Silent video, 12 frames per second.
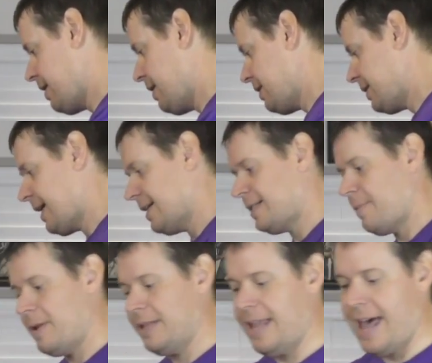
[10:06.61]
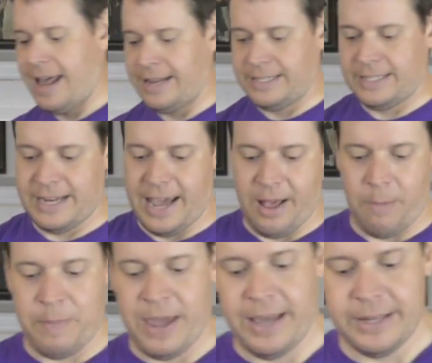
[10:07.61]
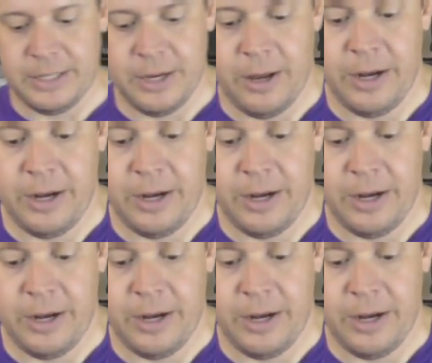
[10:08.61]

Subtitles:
It's got some Aladdin-style pants on